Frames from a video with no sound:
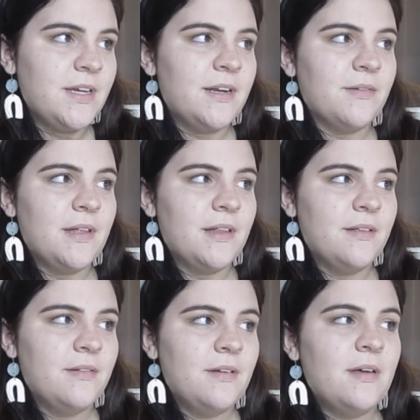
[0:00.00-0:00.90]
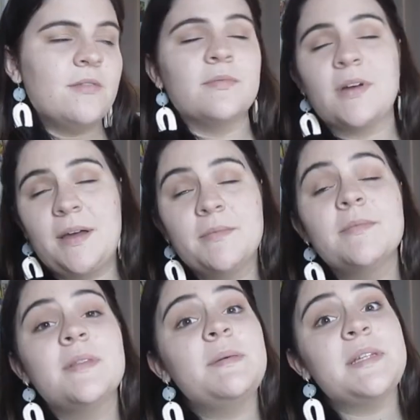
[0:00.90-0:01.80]
and okay,
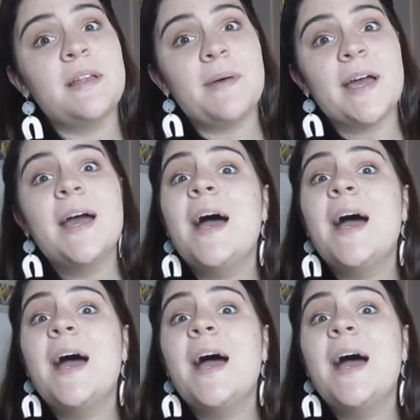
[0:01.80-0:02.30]
let me take that back.